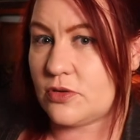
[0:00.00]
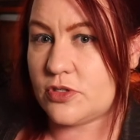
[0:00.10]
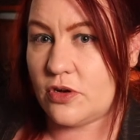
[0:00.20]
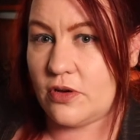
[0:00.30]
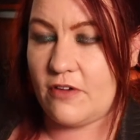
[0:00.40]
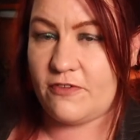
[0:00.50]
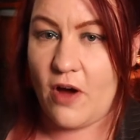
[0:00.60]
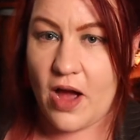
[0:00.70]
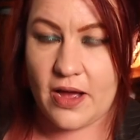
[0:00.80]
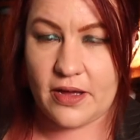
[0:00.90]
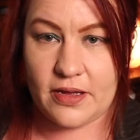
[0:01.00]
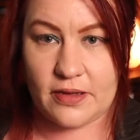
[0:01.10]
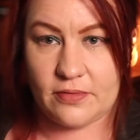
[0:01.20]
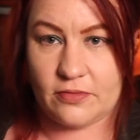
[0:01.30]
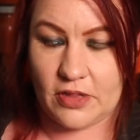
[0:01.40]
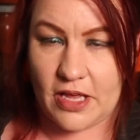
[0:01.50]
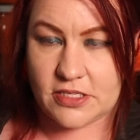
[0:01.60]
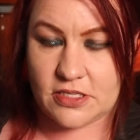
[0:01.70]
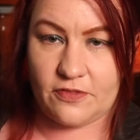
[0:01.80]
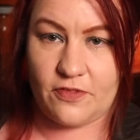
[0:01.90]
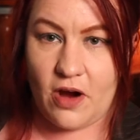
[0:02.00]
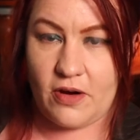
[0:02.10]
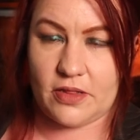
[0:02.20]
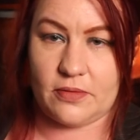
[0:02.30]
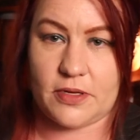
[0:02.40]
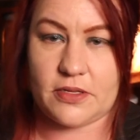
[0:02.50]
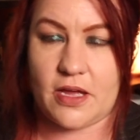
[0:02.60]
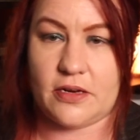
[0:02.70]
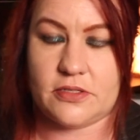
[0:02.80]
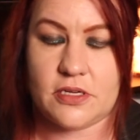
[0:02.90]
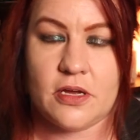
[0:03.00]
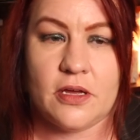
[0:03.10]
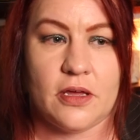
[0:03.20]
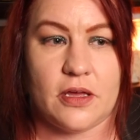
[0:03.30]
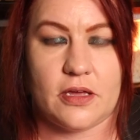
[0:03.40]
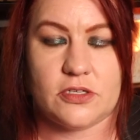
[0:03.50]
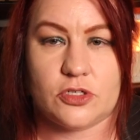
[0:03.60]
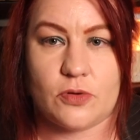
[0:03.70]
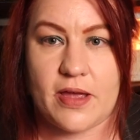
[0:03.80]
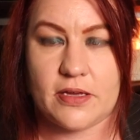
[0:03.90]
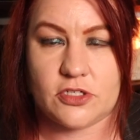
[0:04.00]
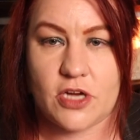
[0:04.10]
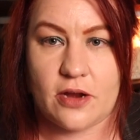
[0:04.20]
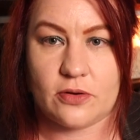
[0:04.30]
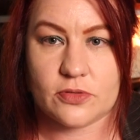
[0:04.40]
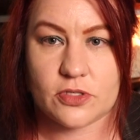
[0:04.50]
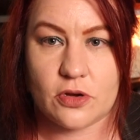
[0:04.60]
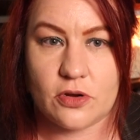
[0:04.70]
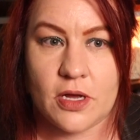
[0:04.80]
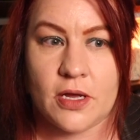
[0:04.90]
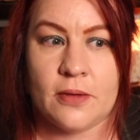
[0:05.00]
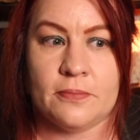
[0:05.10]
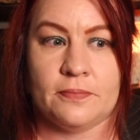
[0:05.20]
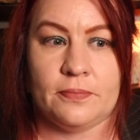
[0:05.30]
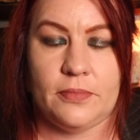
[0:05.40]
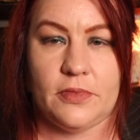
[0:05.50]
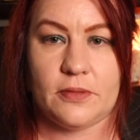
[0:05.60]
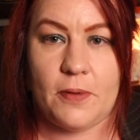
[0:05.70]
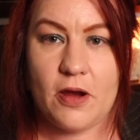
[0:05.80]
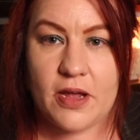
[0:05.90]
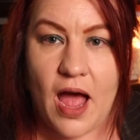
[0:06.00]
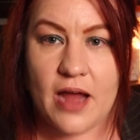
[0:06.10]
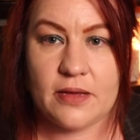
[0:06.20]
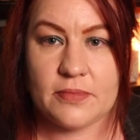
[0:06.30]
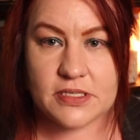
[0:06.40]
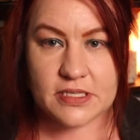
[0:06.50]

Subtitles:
also a fire, relates to the fire element, and it's a Jui Yin channel. So the pericardium is the